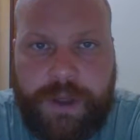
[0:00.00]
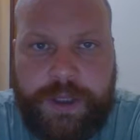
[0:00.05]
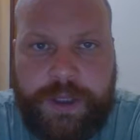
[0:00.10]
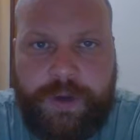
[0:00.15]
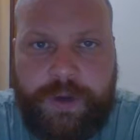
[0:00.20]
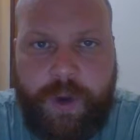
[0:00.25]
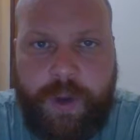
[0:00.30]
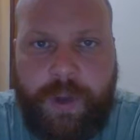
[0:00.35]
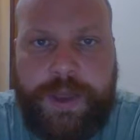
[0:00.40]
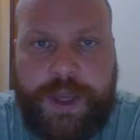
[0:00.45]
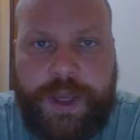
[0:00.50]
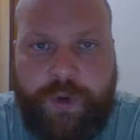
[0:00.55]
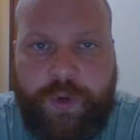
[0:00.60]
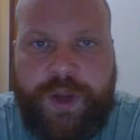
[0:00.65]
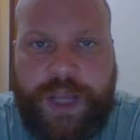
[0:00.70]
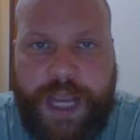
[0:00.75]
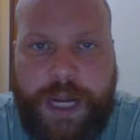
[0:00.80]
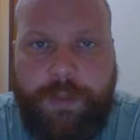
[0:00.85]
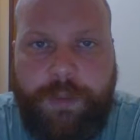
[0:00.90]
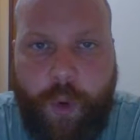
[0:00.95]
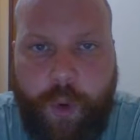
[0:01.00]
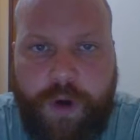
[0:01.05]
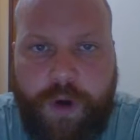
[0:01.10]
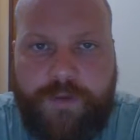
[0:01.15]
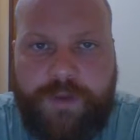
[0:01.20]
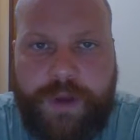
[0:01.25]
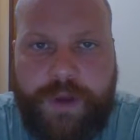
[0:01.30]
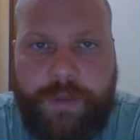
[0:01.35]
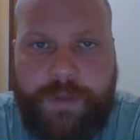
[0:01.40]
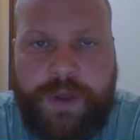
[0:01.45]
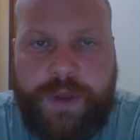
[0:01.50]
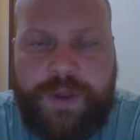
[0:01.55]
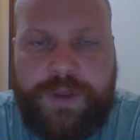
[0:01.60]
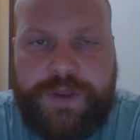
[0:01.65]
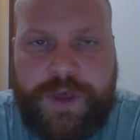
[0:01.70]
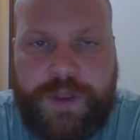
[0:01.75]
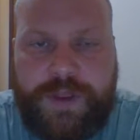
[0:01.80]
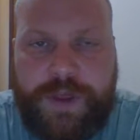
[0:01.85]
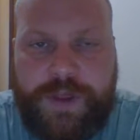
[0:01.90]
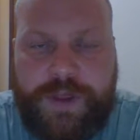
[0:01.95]
You only create more of them,
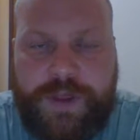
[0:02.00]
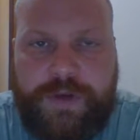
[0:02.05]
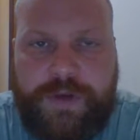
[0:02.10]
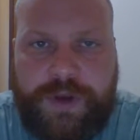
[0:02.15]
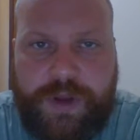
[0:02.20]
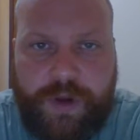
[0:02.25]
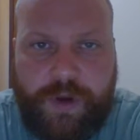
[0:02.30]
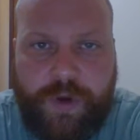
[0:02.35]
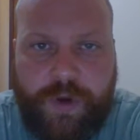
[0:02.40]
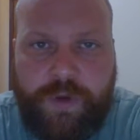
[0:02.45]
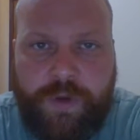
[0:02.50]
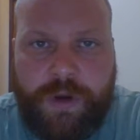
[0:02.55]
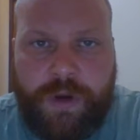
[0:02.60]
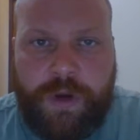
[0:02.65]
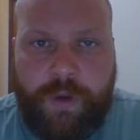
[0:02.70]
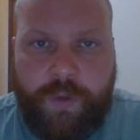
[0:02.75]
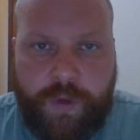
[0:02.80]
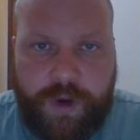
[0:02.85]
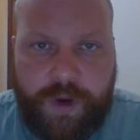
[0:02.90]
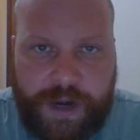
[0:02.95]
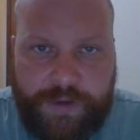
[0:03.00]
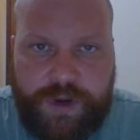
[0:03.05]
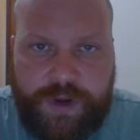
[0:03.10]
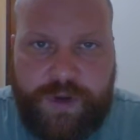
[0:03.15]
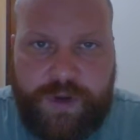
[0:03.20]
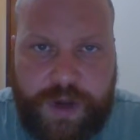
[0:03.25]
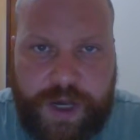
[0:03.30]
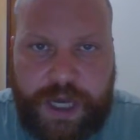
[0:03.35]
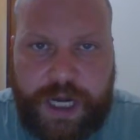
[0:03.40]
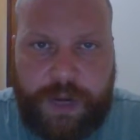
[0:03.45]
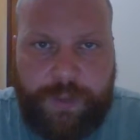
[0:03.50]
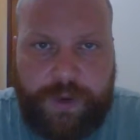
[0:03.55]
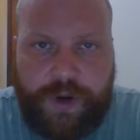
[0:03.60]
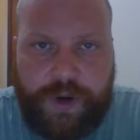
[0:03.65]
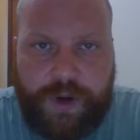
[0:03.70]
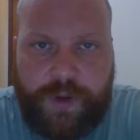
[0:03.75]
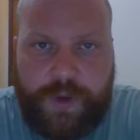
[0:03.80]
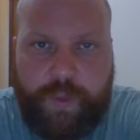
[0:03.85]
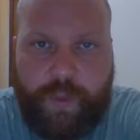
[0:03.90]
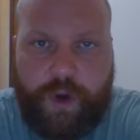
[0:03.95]
just as you do whenever you cut up an
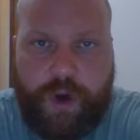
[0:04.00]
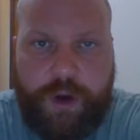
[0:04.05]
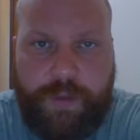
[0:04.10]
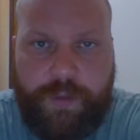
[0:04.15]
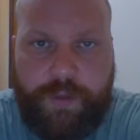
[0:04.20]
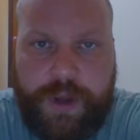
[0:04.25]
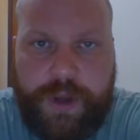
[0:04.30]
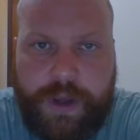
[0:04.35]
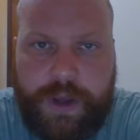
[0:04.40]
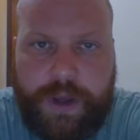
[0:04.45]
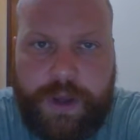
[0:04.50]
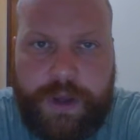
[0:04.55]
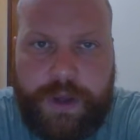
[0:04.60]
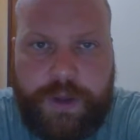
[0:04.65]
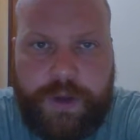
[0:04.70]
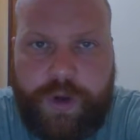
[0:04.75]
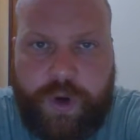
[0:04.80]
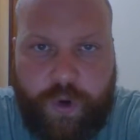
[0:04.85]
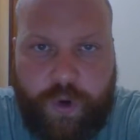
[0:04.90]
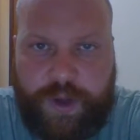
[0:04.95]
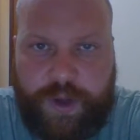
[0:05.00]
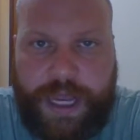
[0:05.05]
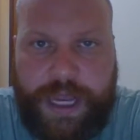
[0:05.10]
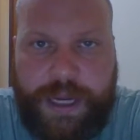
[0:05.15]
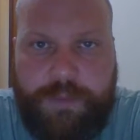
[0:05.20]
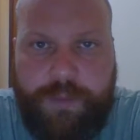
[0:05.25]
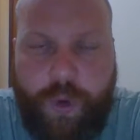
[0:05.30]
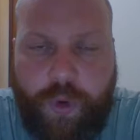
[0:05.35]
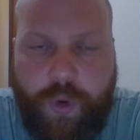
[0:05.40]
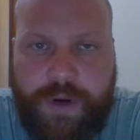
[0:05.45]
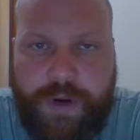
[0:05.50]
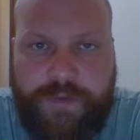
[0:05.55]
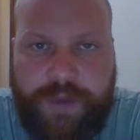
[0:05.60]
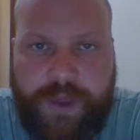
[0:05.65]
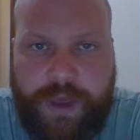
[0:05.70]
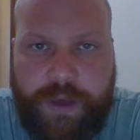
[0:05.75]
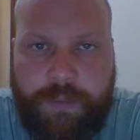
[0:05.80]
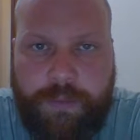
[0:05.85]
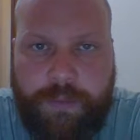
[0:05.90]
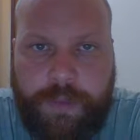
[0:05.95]
earthworm. You create more of
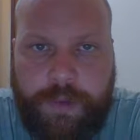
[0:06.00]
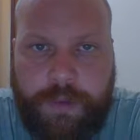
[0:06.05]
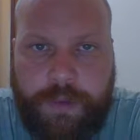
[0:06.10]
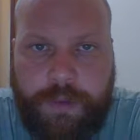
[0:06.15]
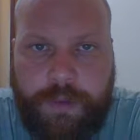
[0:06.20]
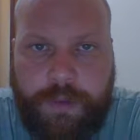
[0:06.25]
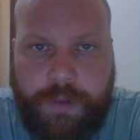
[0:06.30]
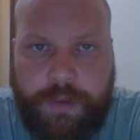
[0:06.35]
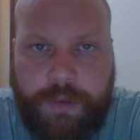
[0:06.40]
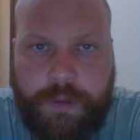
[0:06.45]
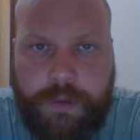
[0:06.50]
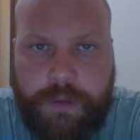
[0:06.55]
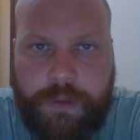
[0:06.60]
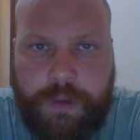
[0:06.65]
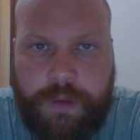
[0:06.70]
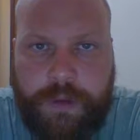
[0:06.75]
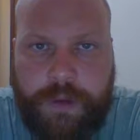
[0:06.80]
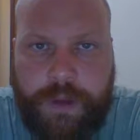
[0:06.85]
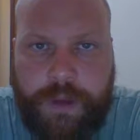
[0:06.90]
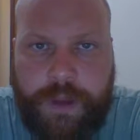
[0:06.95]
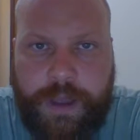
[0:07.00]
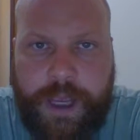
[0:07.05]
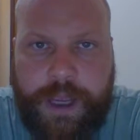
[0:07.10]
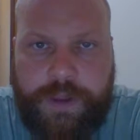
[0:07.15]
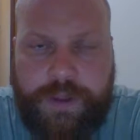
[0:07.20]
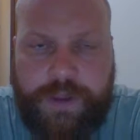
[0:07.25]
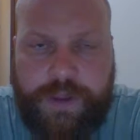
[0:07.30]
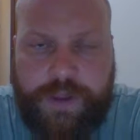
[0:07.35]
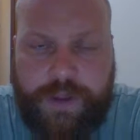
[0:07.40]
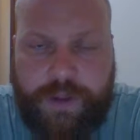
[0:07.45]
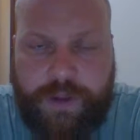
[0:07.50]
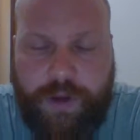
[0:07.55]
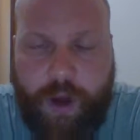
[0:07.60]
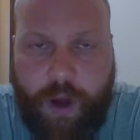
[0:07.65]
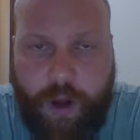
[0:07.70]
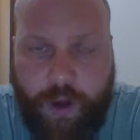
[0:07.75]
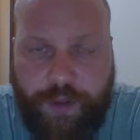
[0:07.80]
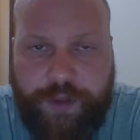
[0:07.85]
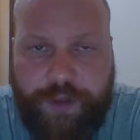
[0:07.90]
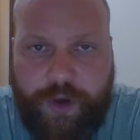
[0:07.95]
them. It's
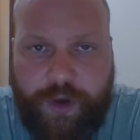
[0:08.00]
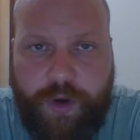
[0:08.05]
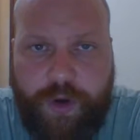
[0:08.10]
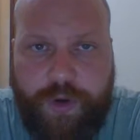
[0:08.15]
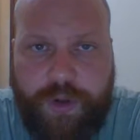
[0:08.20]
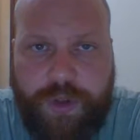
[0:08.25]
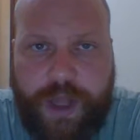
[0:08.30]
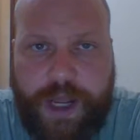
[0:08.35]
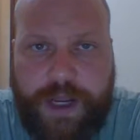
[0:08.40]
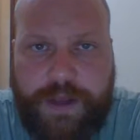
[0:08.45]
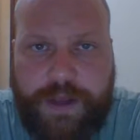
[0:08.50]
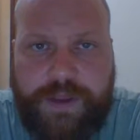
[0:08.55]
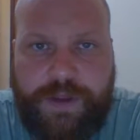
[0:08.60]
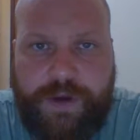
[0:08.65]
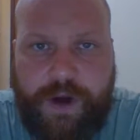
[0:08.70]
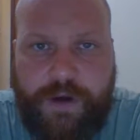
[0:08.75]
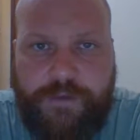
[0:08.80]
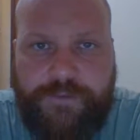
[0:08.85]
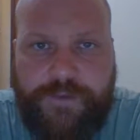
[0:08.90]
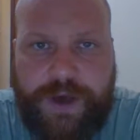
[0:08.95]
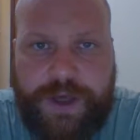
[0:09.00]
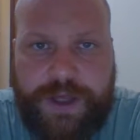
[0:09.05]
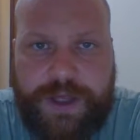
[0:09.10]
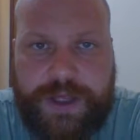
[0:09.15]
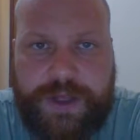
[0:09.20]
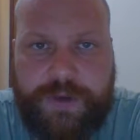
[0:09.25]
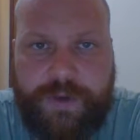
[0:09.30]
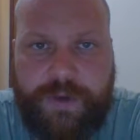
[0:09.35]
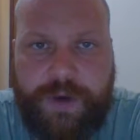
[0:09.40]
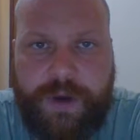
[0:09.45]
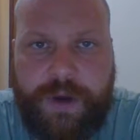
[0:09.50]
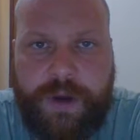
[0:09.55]
also like a starfish.